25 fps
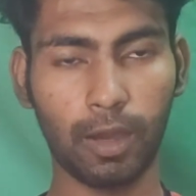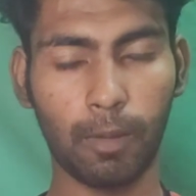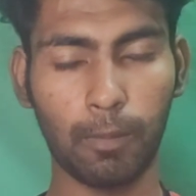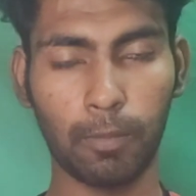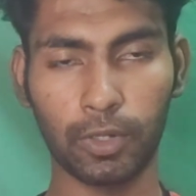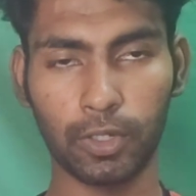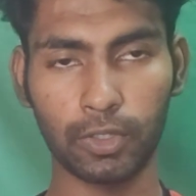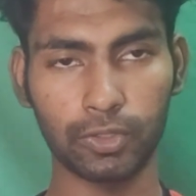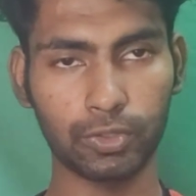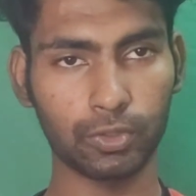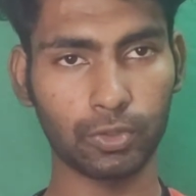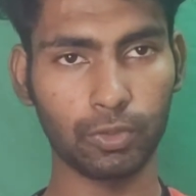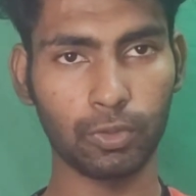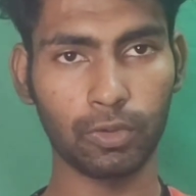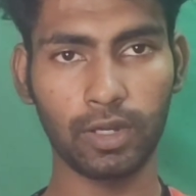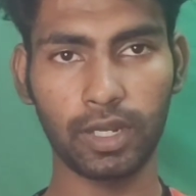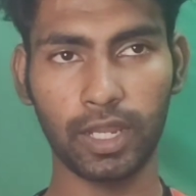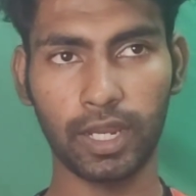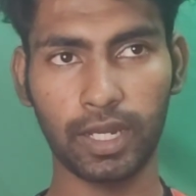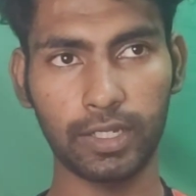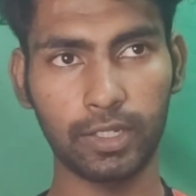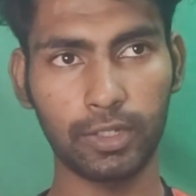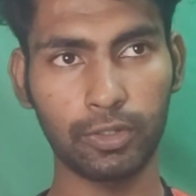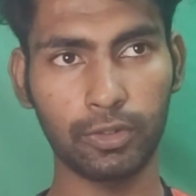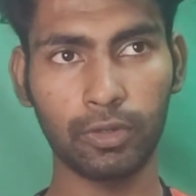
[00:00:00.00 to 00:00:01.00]
opponent's goal,
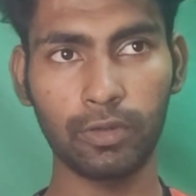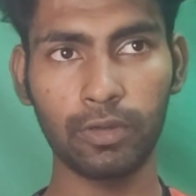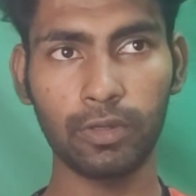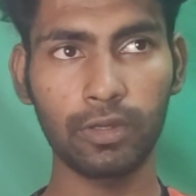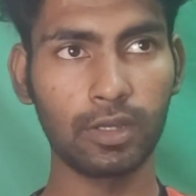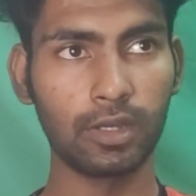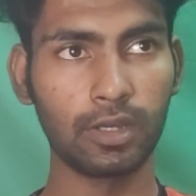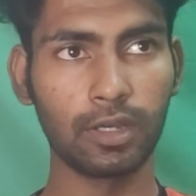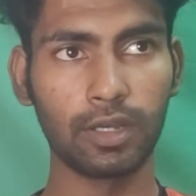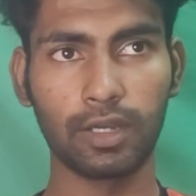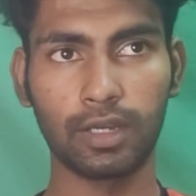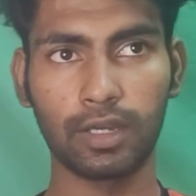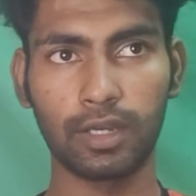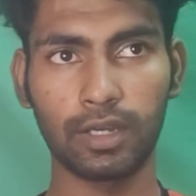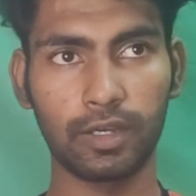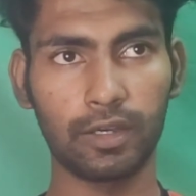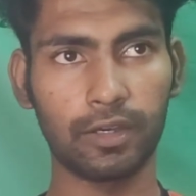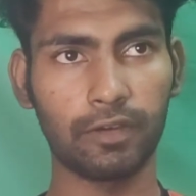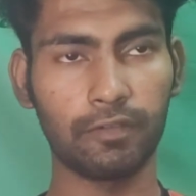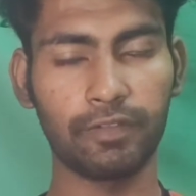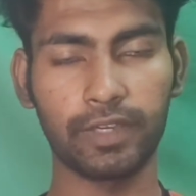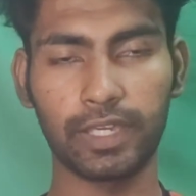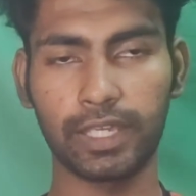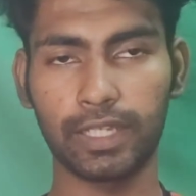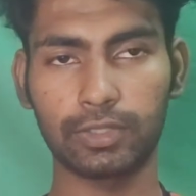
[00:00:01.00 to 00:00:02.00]
and
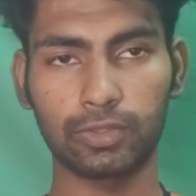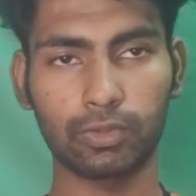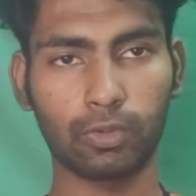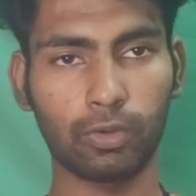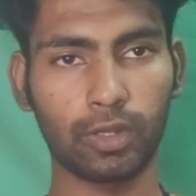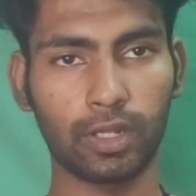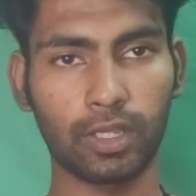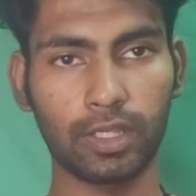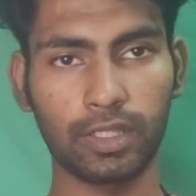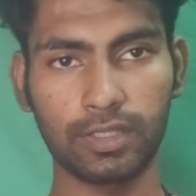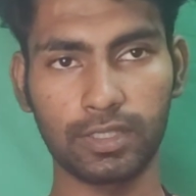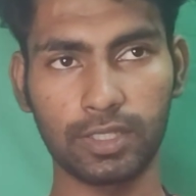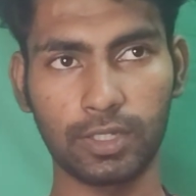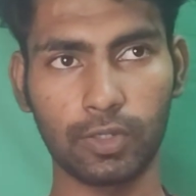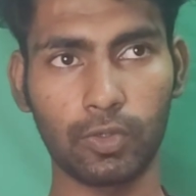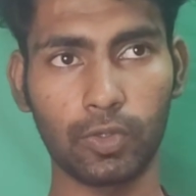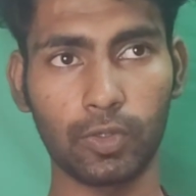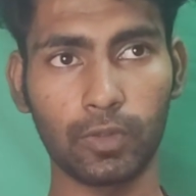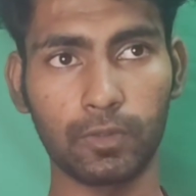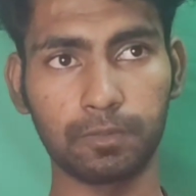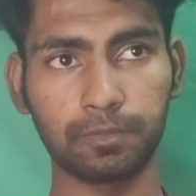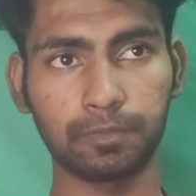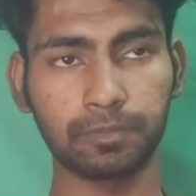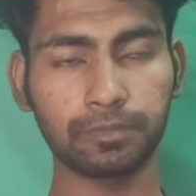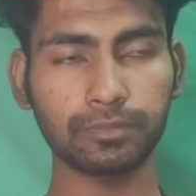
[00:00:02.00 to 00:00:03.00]
we can score a easy
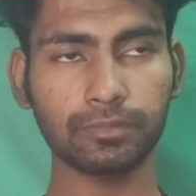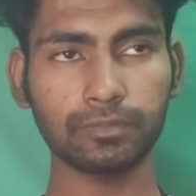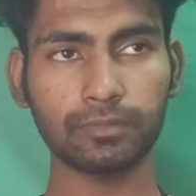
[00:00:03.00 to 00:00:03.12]
goal.